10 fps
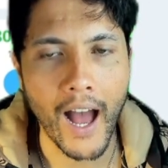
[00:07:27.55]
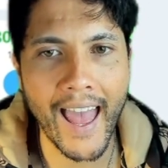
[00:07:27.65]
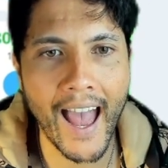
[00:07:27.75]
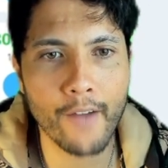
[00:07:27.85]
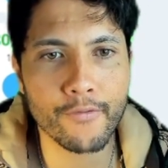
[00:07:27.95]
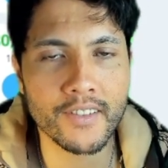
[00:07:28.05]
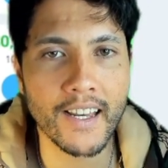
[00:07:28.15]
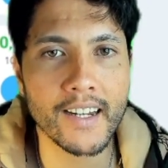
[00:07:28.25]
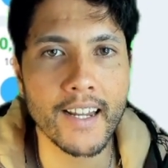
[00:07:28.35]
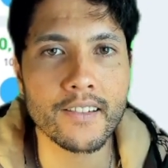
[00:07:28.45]
I have
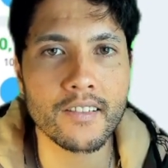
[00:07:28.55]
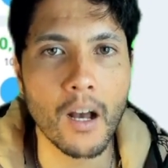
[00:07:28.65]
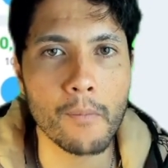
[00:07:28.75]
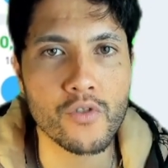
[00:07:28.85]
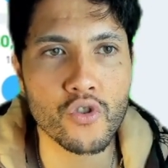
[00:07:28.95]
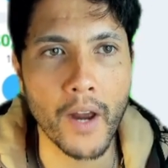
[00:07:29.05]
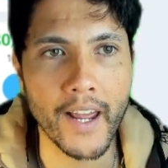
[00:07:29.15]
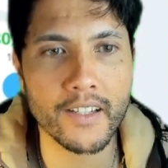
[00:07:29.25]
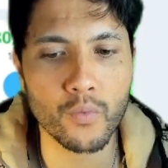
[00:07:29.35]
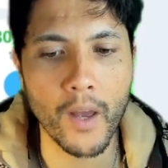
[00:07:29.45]
seen in some
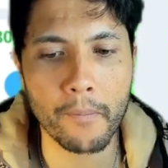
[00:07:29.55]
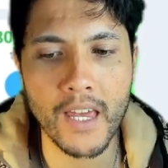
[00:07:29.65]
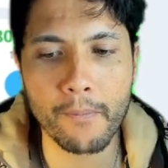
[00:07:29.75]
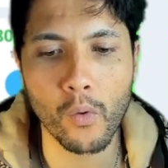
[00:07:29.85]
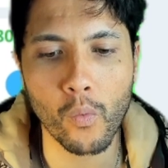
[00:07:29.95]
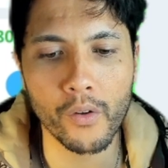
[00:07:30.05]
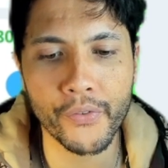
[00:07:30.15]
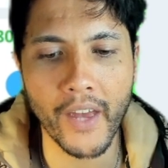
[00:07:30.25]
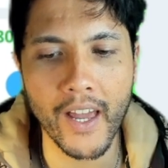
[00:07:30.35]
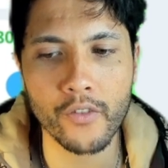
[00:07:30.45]
trades where people will
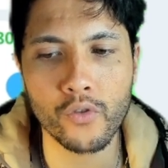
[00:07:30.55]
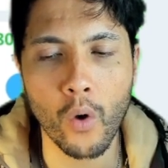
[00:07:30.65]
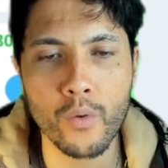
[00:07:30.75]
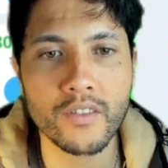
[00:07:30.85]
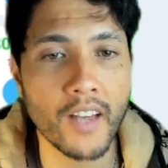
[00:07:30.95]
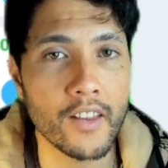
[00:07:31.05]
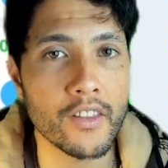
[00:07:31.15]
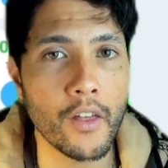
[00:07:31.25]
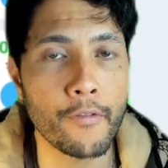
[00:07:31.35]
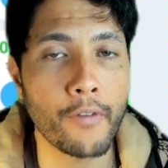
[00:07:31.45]
say, don't send
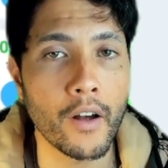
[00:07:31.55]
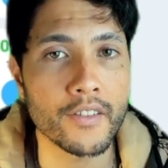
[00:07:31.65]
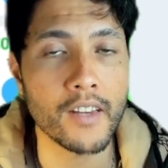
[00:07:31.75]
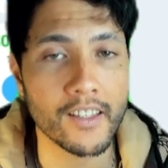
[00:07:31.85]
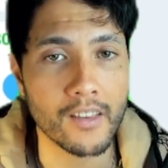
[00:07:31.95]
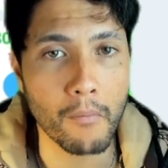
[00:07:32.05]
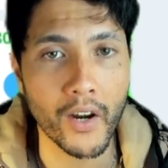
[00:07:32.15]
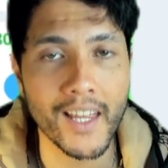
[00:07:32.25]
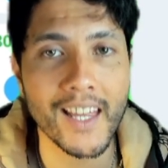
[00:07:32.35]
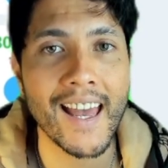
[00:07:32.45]
the funds, like the
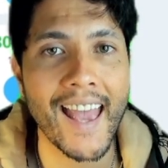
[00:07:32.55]
money,